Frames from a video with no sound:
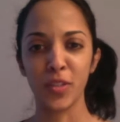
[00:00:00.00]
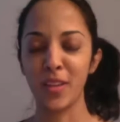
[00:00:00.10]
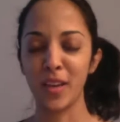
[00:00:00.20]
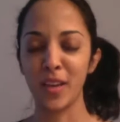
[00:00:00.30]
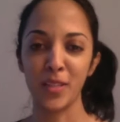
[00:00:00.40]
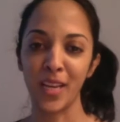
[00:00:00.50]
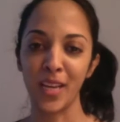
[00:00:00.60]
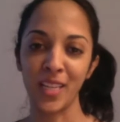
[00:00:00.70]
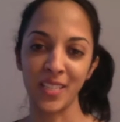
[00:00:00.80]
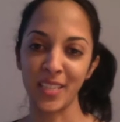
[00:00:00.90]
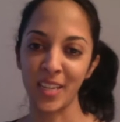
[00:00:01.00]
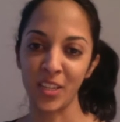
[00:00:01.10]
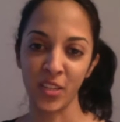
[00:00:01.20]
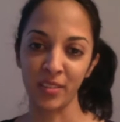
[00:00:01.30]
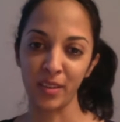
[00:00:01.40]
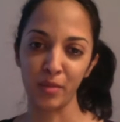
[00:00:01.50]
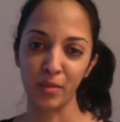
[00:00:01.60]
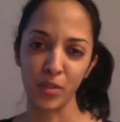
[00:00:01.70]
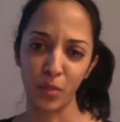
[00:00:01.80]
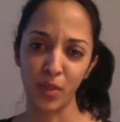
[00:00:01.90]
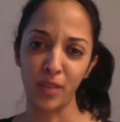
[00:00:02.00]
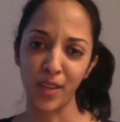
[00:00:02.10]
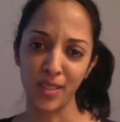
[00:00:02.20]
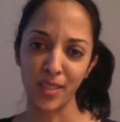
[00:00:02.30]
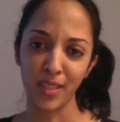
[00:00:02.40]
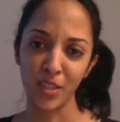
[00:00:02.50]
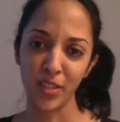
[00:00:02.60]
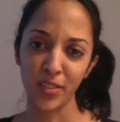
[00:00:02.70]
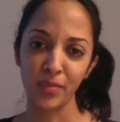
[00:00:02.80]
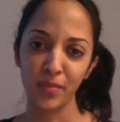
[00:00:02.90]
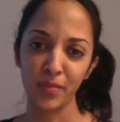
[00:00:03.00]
that that was a hesitation. That was a moment of hesitation.